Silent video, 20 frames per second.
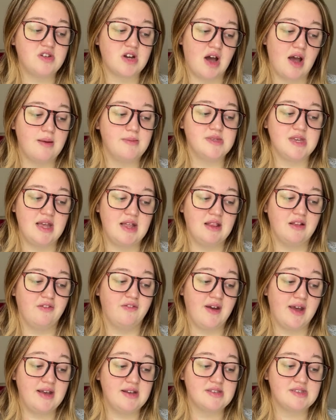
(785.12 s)
times in the
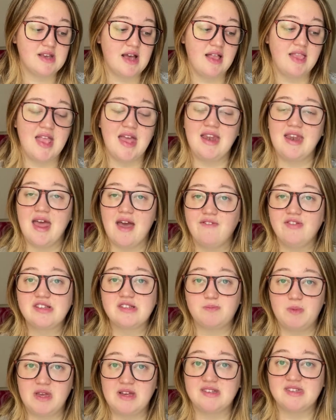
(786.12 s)
face and then never
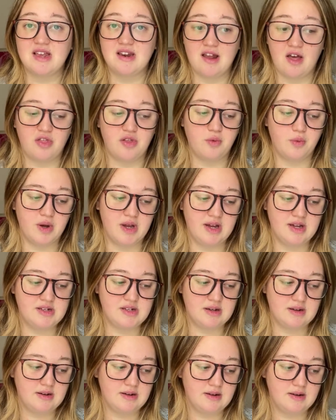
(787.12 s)
speaks another word.
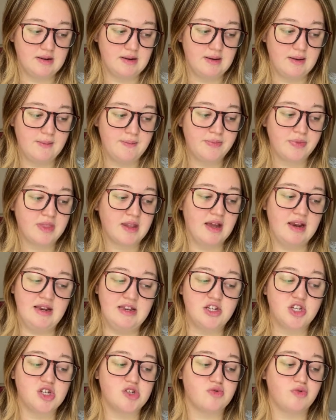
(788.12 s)

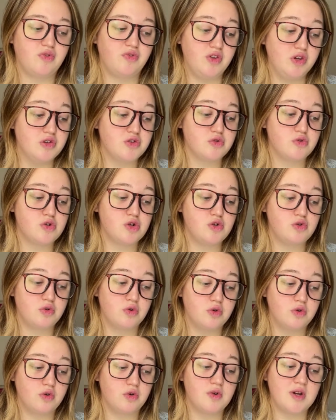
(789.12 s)
Alicia's refusal to
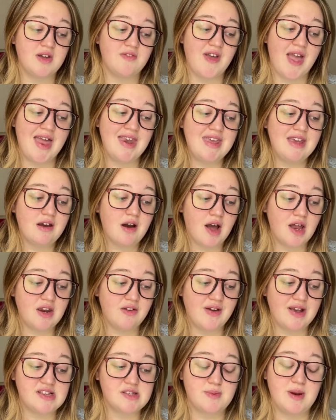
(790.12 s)
talk or give any kind of
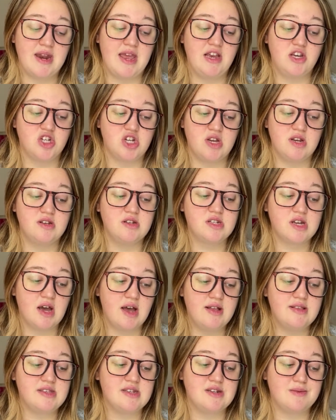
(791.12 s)
explanation
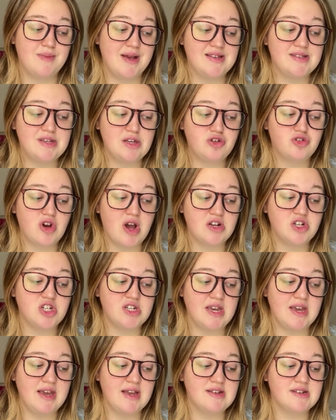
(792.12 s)
turns a domestic
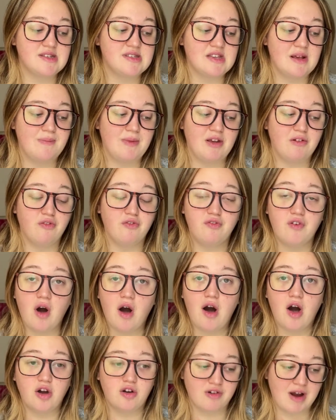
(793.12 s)
tragedy into something
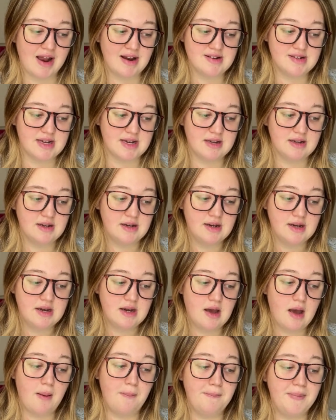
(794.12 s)
far grander,
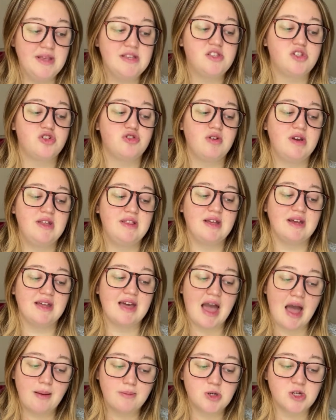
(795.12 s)
a mystery that
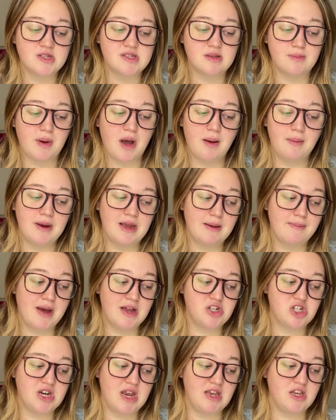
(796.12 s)
captures the public
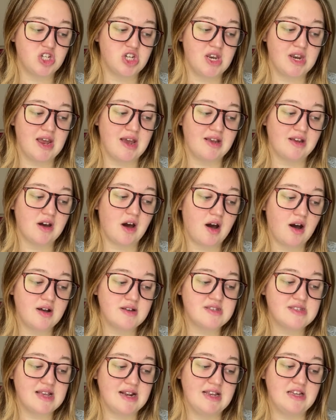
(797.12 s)
imagination and
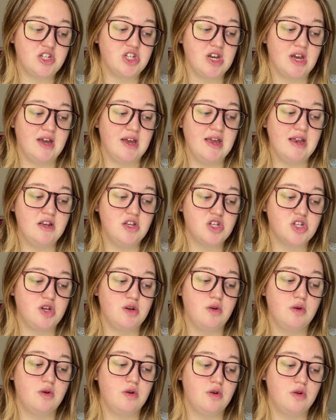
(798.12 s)
casts Alicia
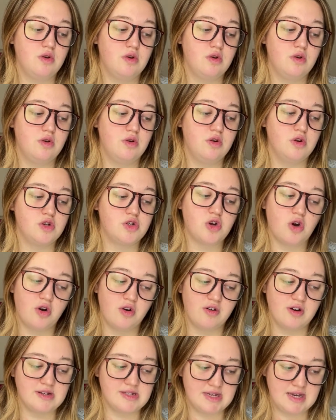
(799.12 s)
into
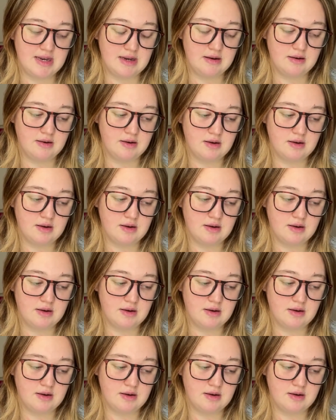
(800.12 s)
notoriety.